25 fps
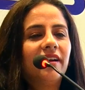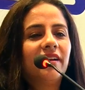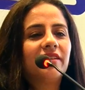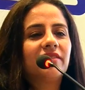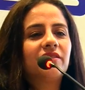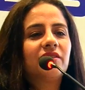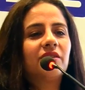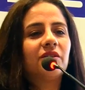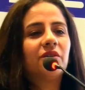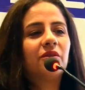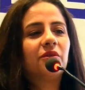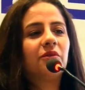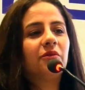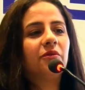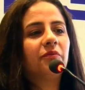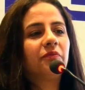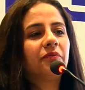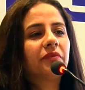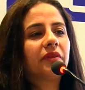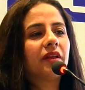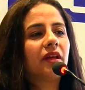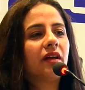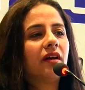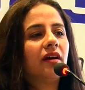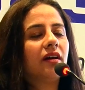So
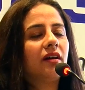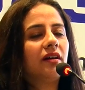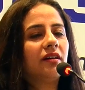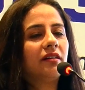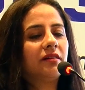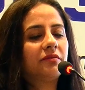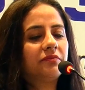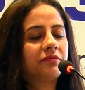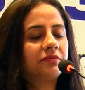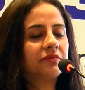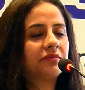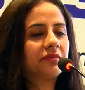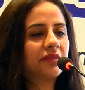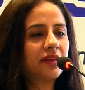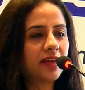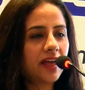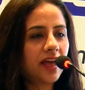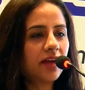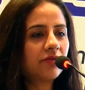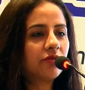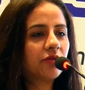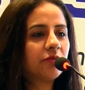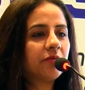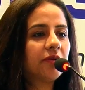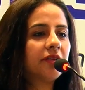
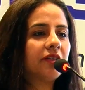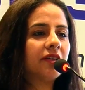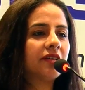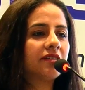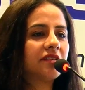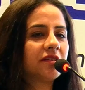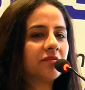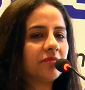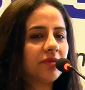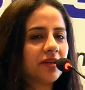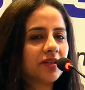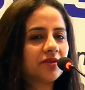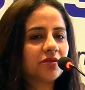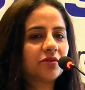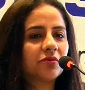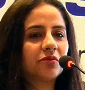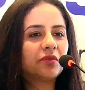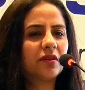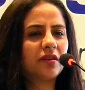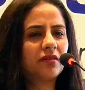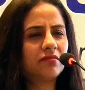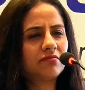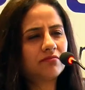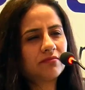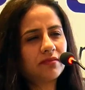I will be touching base
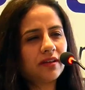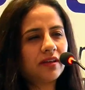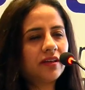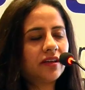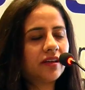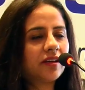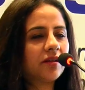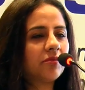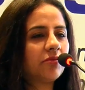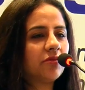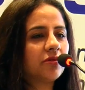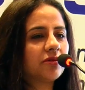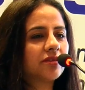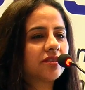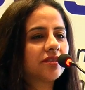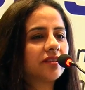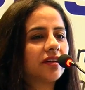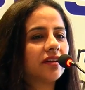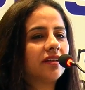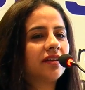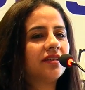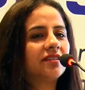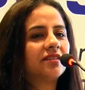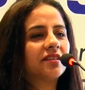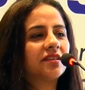over little more
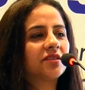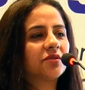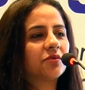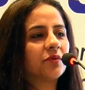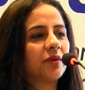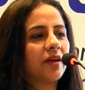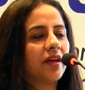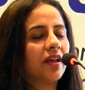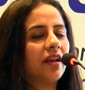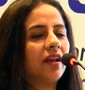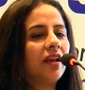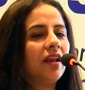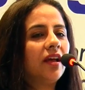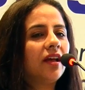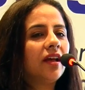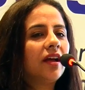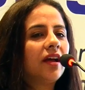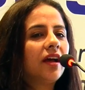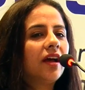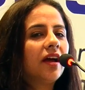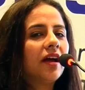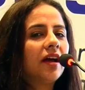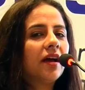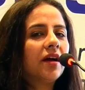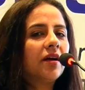studies as well.
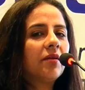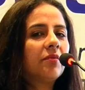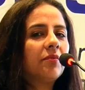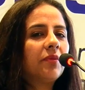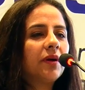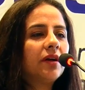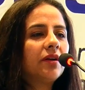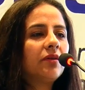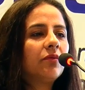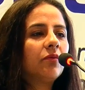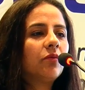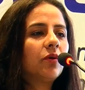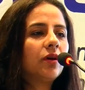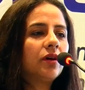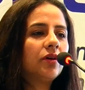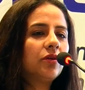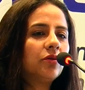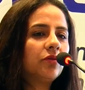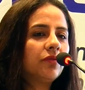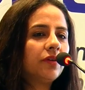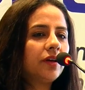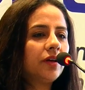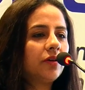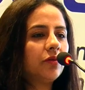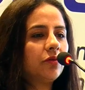But what do
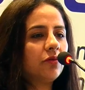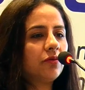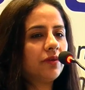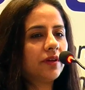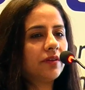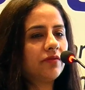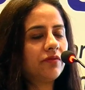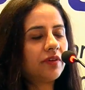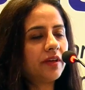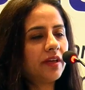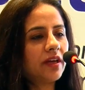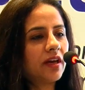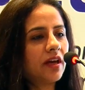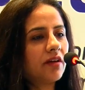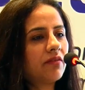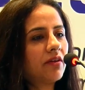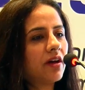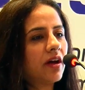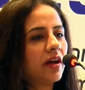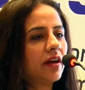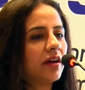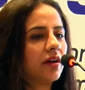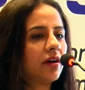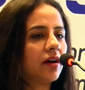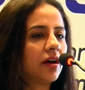we do when we have
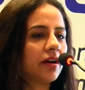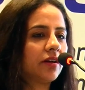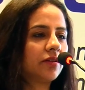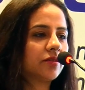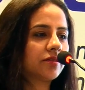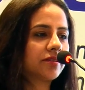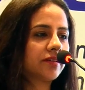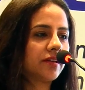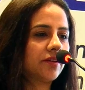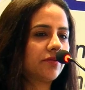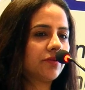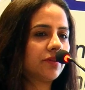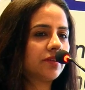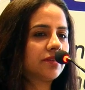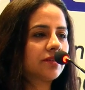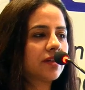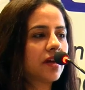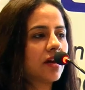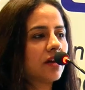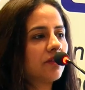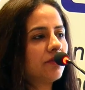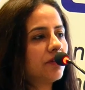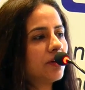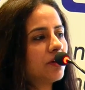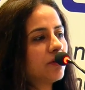high ROS levels?
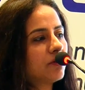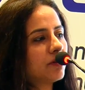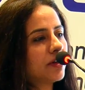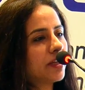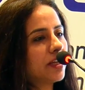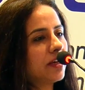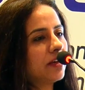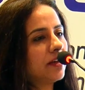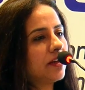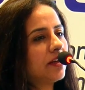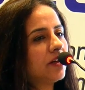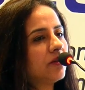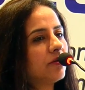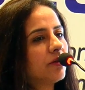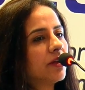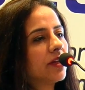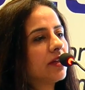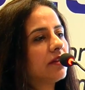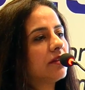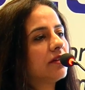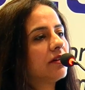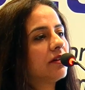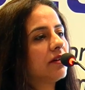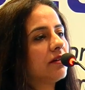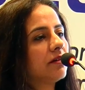Are we routinely
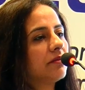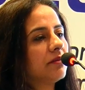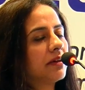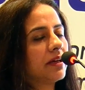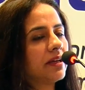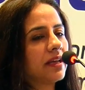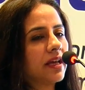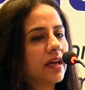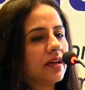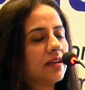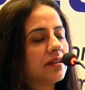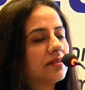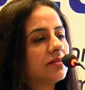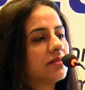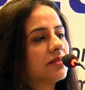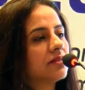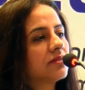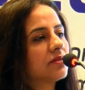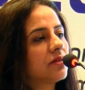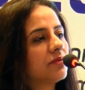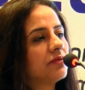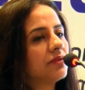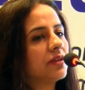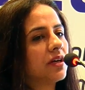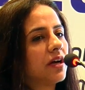doing the analysis
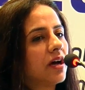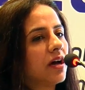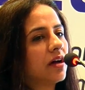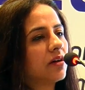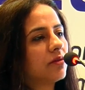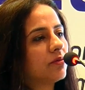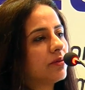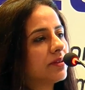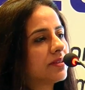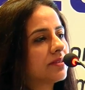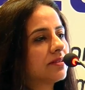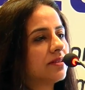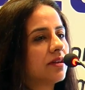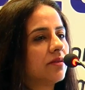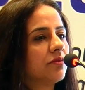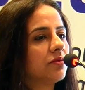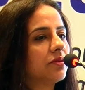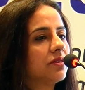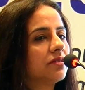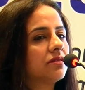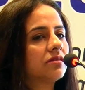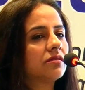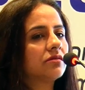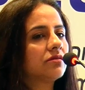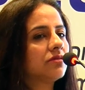of the ROS
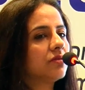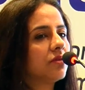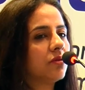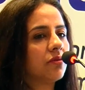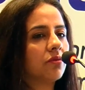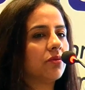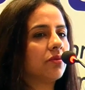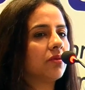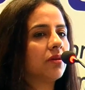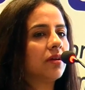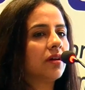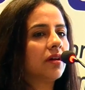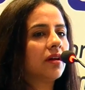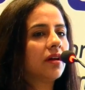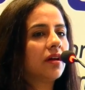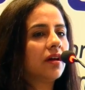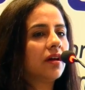levels? No.